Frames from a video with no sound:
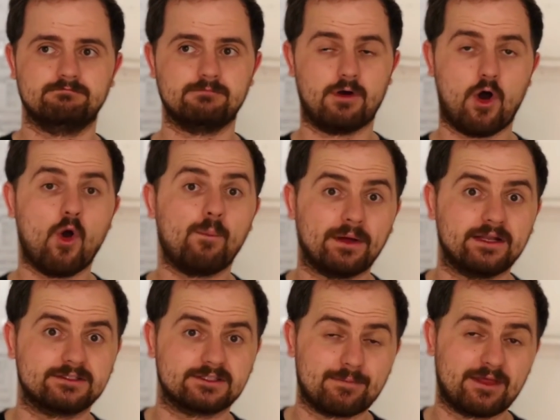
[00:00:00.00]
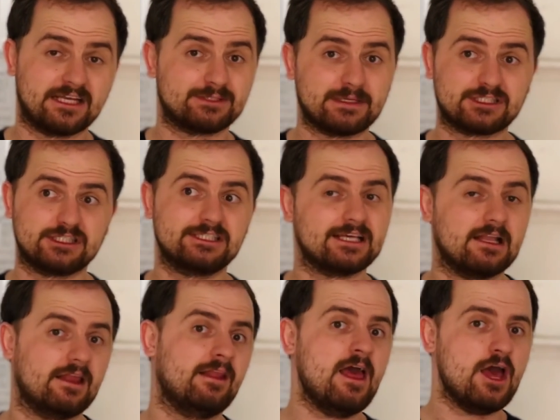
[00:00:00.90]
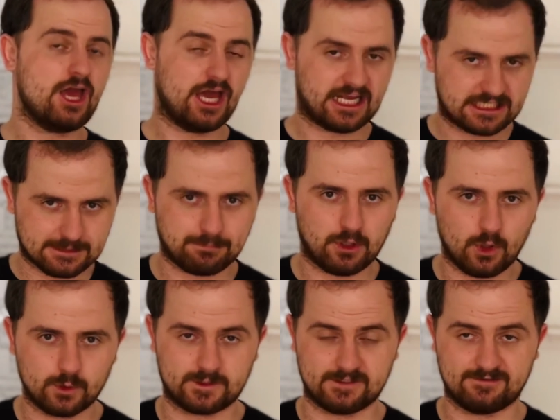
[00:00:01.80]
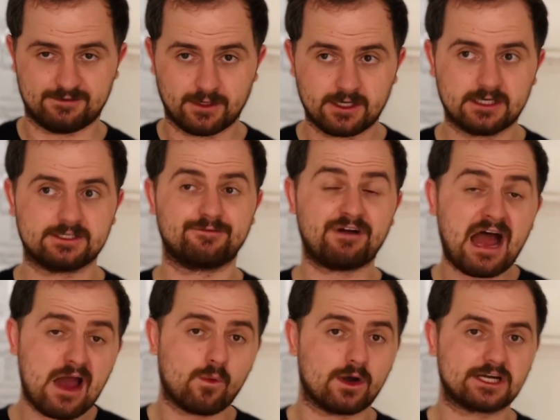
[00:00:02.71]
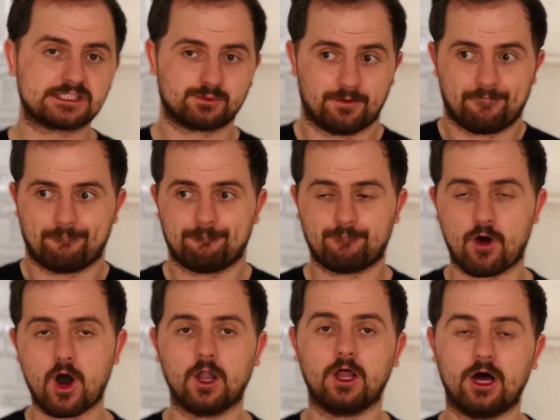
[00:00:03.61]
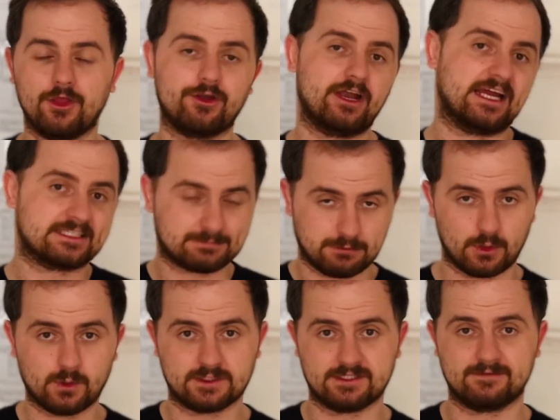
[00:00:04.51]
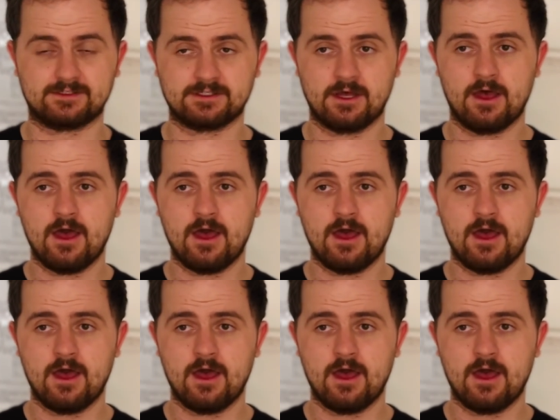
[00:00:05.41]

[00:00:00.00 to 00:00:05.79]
open something, especially selling explosives, because fireworks, we fall under explosives.